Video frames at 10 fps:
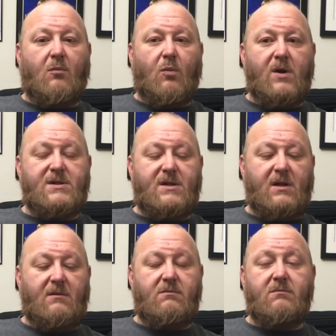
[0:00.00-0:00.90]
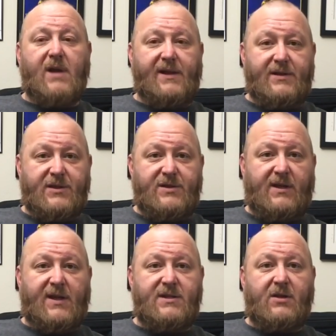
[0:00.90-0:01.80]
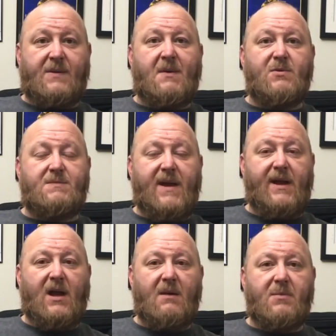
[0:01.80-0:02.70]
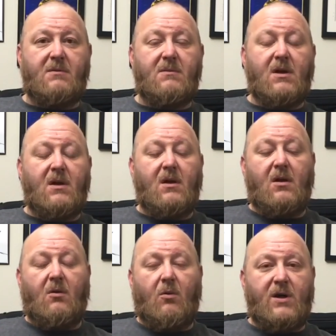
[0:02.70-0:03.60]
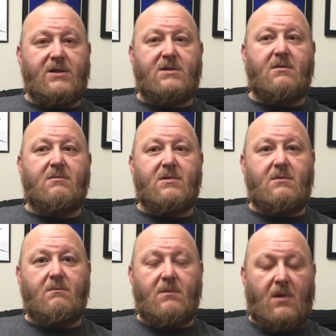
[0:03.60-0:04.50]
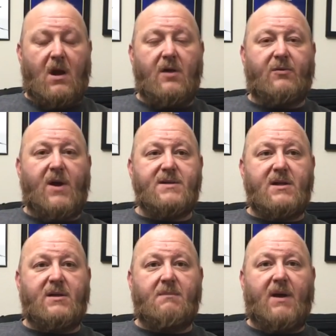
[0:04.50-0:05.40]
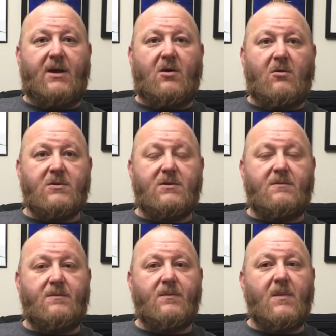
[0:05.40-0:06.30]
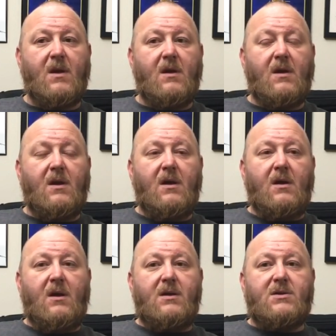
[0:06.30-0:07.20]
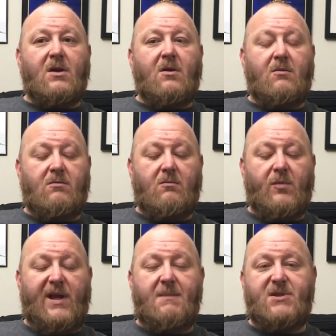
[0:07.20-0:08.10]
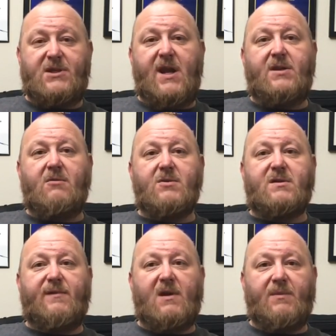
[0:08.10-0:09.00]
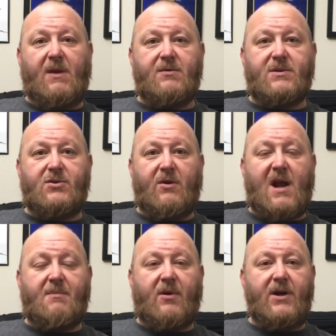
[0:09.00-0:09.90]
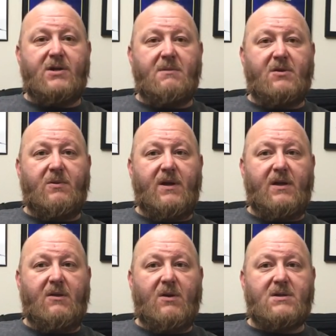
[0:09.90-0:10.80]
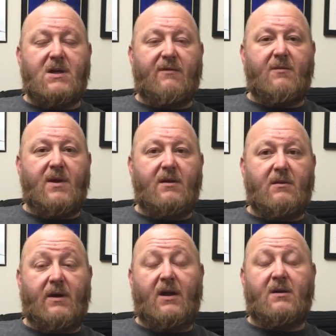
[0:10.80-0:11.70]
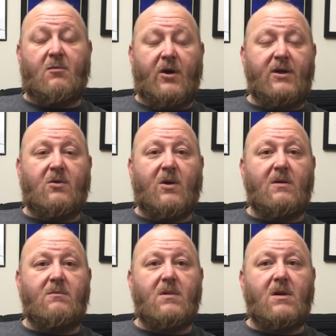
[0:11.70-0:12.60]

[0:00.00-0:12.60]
once the 1968 licensing agreement was paid up, was authorized and done by Colt. So when the M16A2 was developed, that was a joint operation between the U.S. government and the Marine Corps.